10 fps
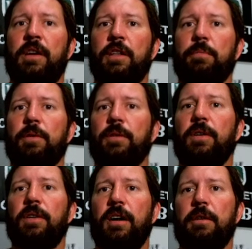The
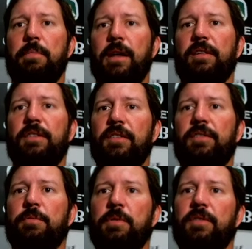protocol automatically
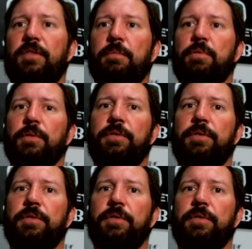distributes the pool